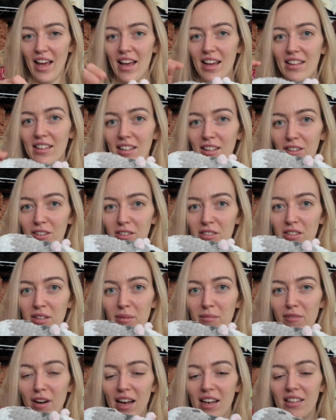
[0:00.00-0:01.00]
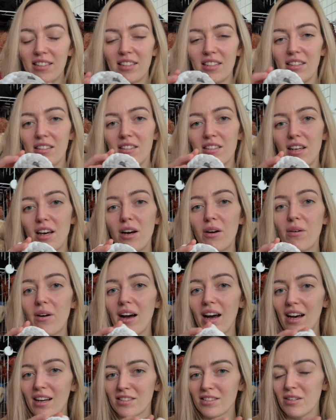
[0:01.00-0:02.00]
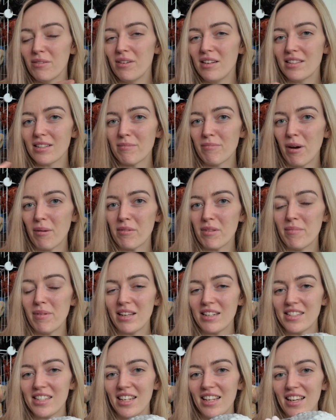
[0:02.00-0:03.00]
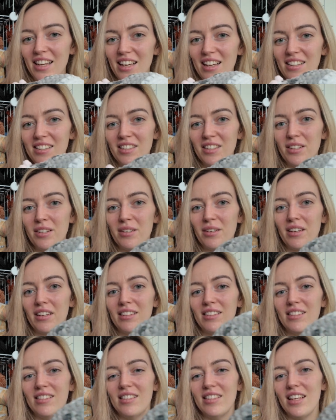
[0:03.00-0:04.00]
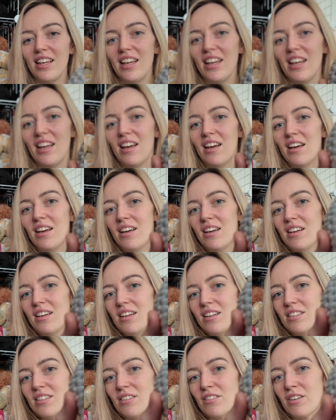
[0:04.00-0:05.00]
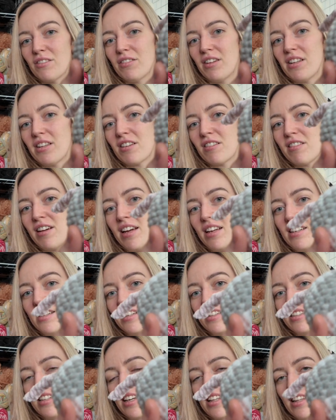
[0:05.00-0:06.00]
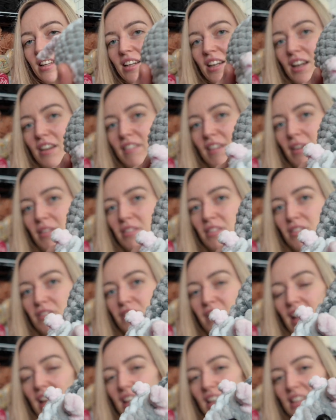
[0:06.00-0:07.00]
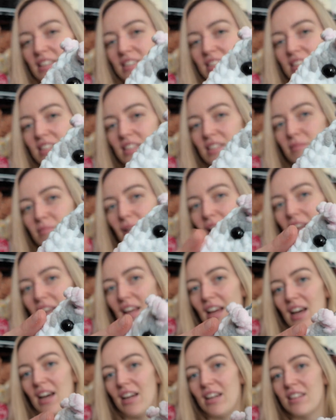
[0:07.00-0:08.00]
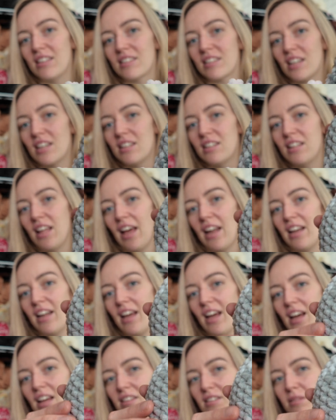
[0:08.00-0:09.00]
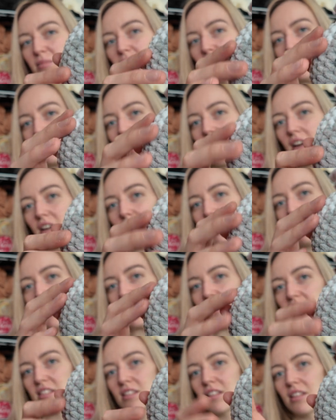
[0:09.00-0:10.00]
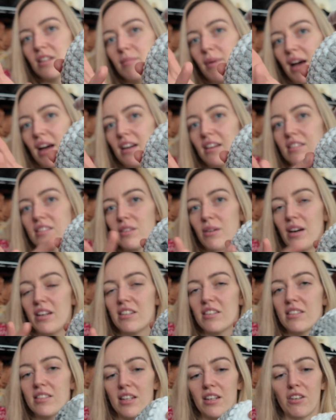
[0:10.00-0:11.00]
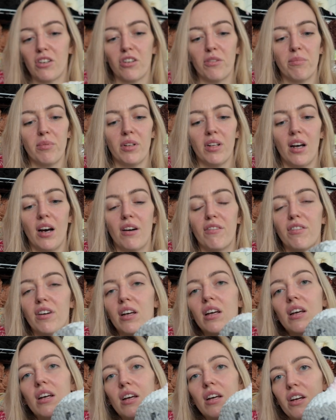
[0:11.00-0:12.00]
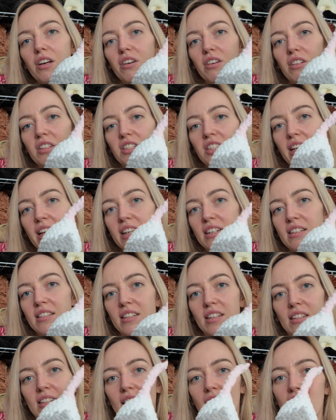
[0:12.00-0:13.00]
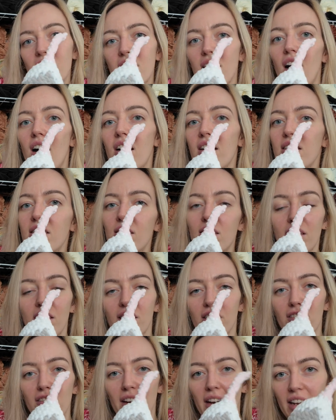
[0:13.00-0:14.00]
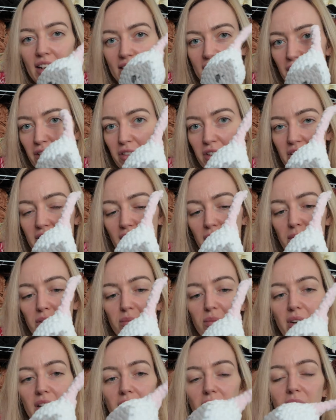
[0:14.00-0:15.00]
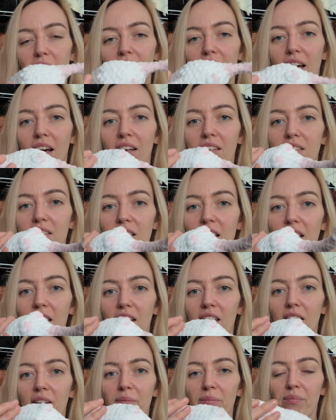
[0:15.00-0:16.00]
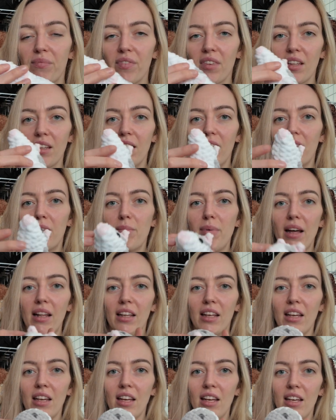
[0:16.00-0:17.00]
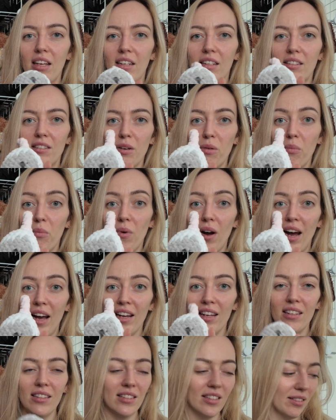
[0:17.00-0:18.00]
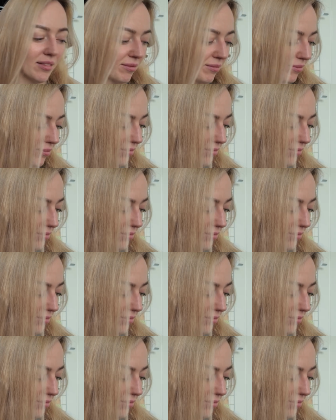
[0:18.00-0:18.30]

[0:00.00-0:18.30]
a little custom rat. So as always, I'll pop the picture here so you can see. So I've gone for like the grey detailing around the face, black eyes, and then it has some like darker patches on the back. So I just did a couple of colour changes into like a dark steel grey because I thought that would work quite nicely. Then the belly is white.